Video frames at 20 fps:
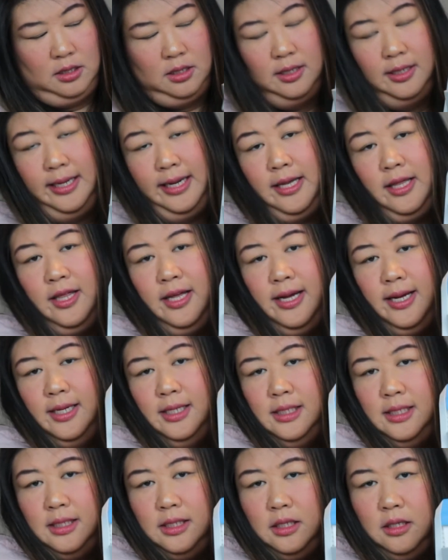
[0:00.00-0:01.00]
like
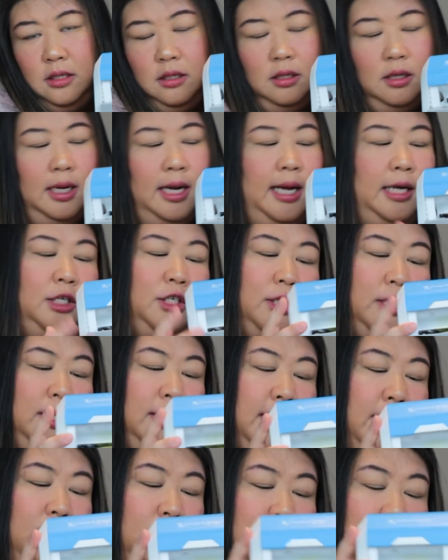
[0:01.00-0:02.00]
this. Actually,
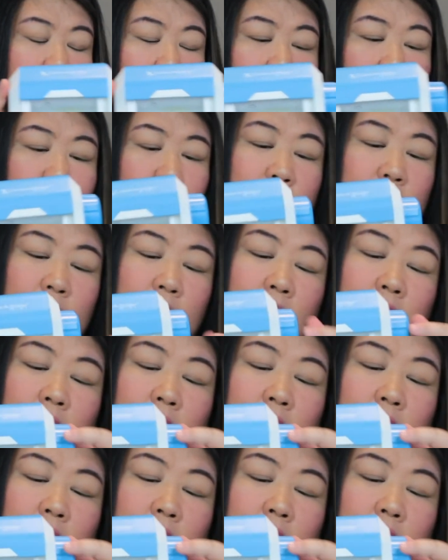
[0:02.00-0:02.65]
that was awkward.